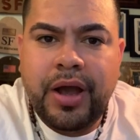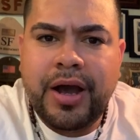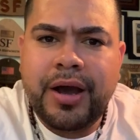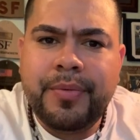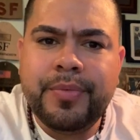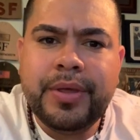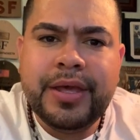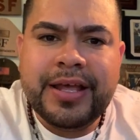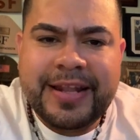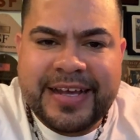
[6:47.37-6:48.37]

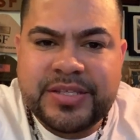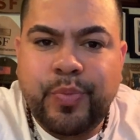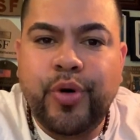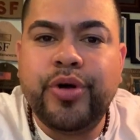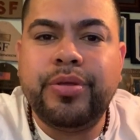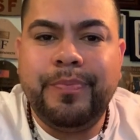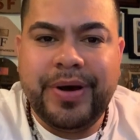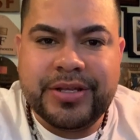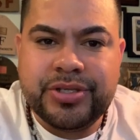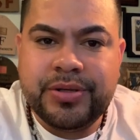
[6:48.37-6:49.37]
that spoil the
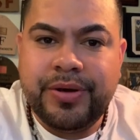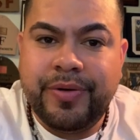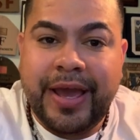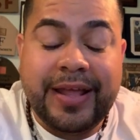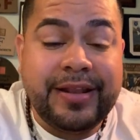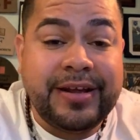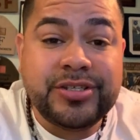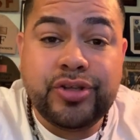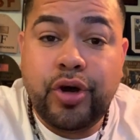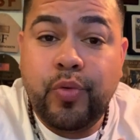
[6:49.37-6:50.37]
bunch, okay?
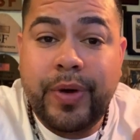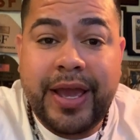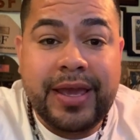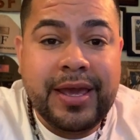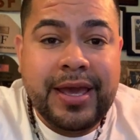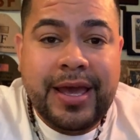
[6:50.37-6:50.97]
There's no way